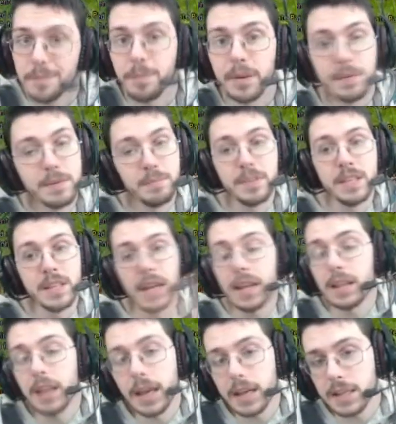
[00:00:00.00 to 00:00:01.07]
Be seeing
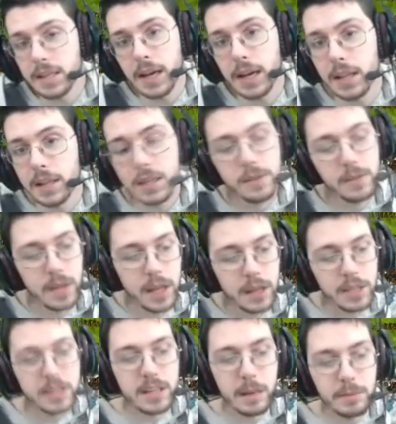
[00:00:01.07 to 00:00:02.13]
likes on this on
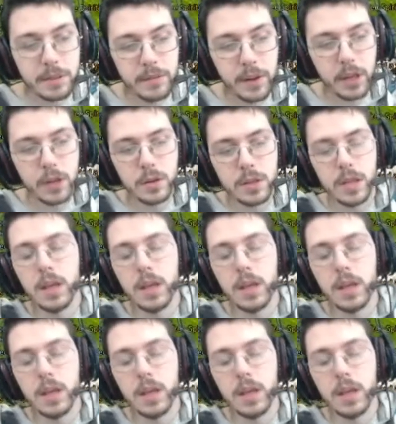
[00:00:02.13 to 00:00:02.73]
these types of videos